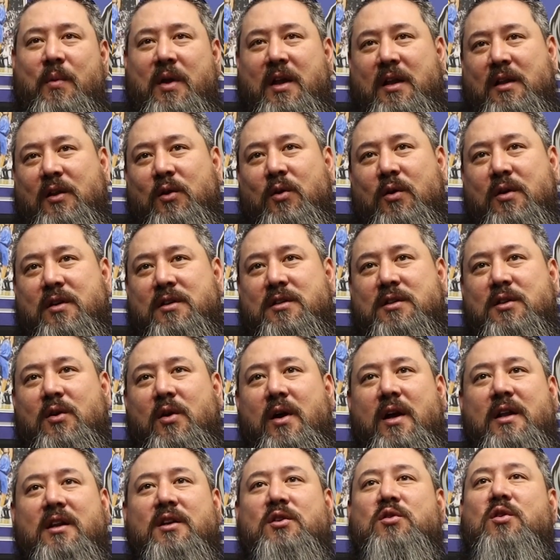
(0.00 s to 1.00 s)
mean, Luka still
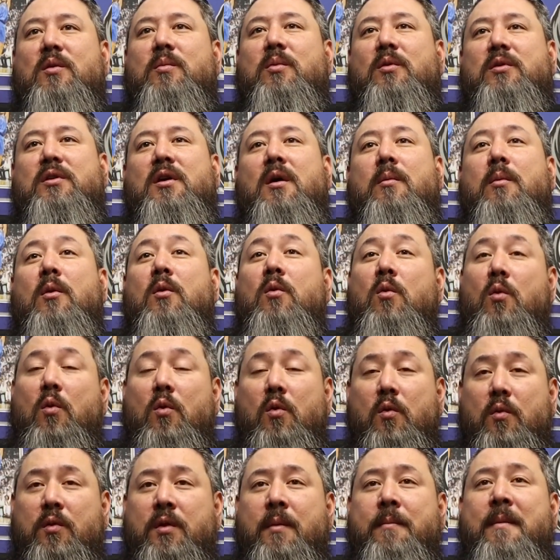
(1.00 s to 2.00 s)
had a triple-double.
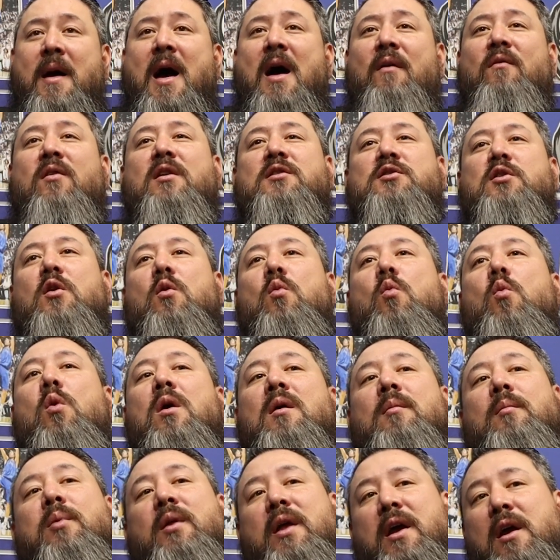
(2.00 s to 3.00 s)
The Mavericks are
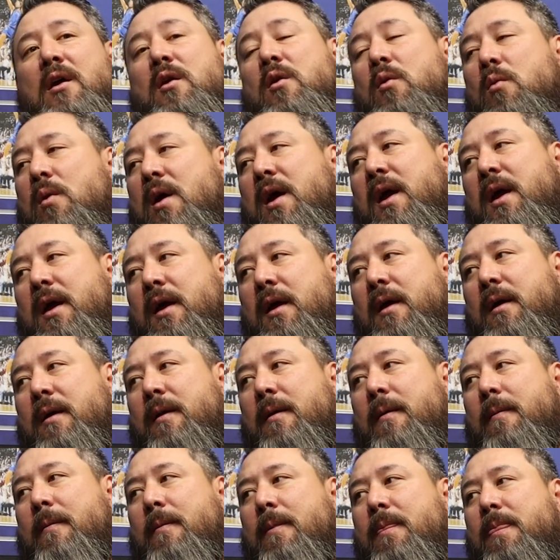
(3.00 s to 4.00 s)
one player away.
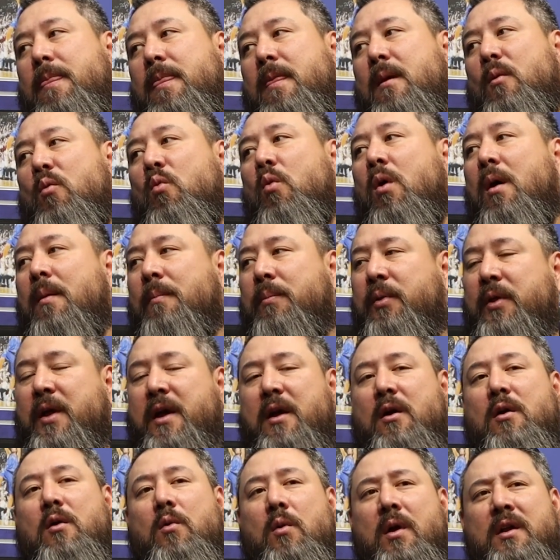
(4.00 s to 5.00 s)
One
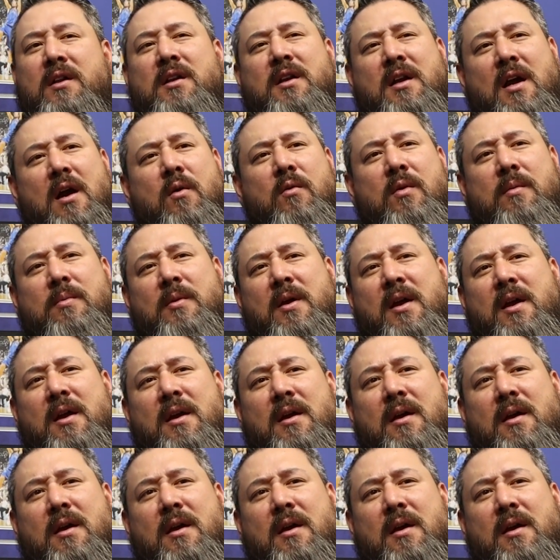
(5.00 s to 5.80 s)
player away. Did Kyrie play?